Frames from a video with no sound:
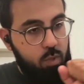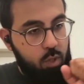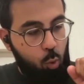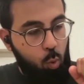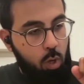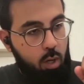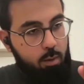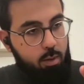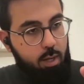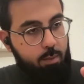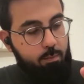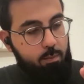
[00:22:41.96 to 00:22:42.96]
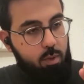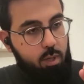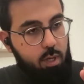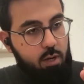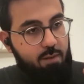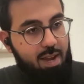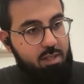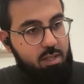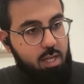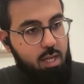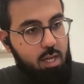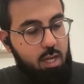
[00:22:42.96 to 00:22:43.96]
you are um,
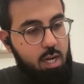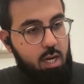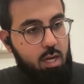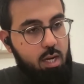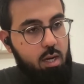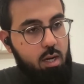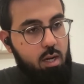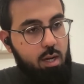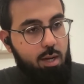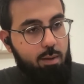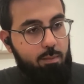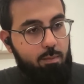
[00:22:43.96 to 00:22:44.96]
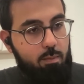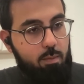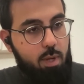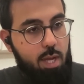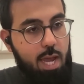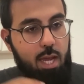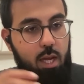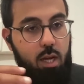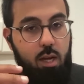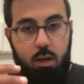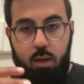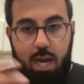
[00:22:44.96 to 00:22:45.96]
investing in um,
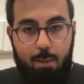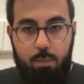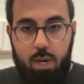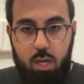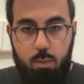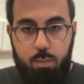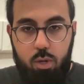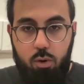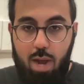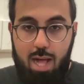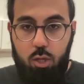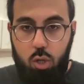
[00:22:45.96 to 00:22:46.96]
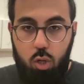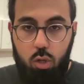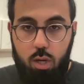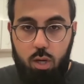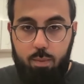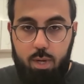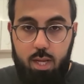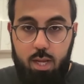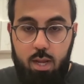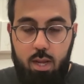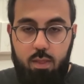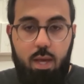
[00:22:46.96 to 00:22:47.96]
a gambling company or alcohol
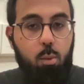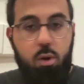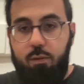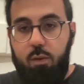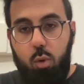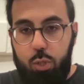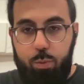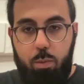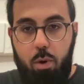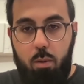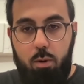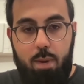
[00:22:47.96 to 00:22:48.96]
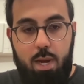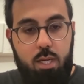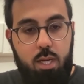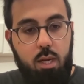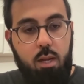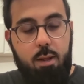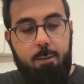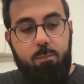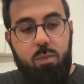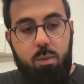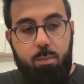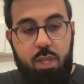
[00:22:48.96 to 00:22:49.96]
company, that would of course be problematic.
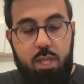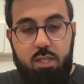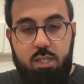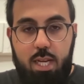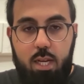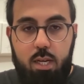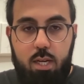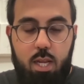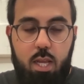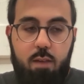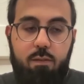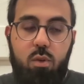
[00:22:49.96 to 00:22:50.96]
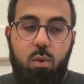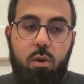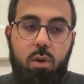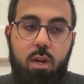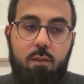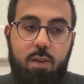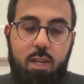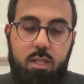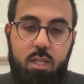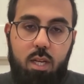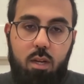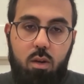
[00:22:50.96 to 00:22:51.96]
But then secondly, if you are
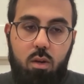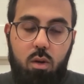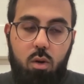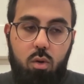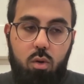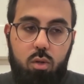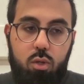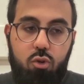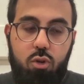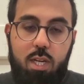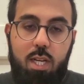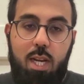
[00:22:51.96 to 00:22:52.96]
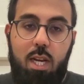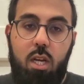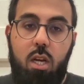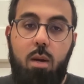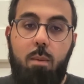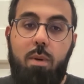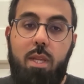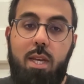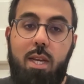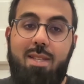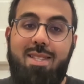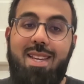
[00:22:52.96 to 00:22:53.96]
investing or trading in a company
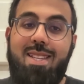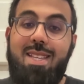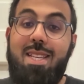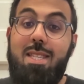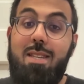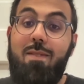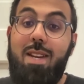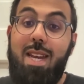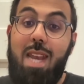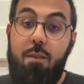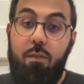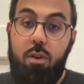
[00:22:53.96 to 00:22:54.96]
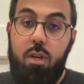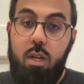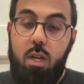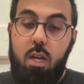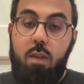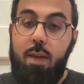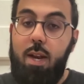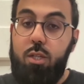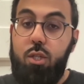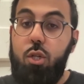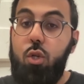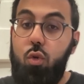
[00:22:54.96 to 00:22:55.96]
that is excessively levered, that
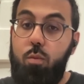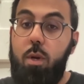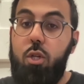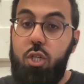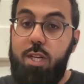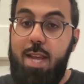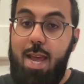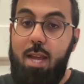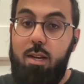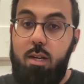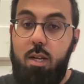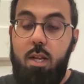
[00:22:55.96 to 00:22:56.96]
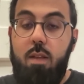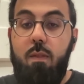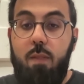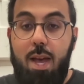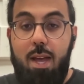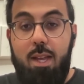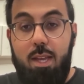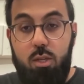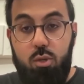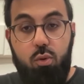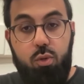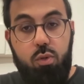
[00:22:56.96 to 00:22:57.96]
has too much debt, that
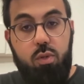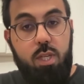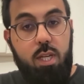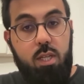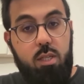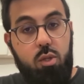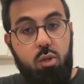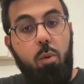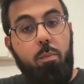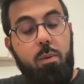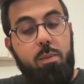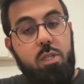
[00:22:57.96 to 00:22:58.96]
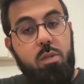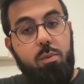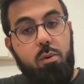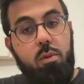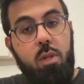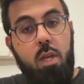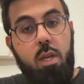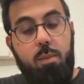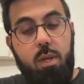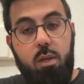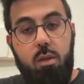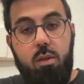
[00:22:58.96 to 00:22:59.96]
is also seen as not permissible
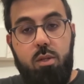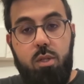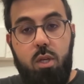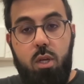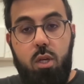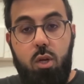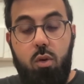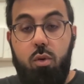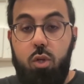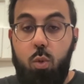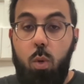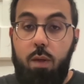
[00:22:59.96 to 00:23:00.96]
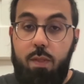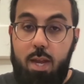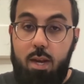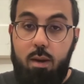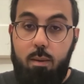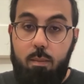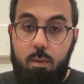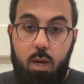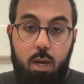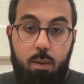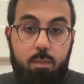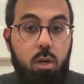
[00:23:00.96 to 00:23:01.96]
because you know you are then
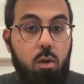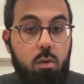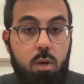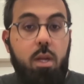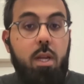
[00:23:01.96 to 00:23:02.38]
um, you know,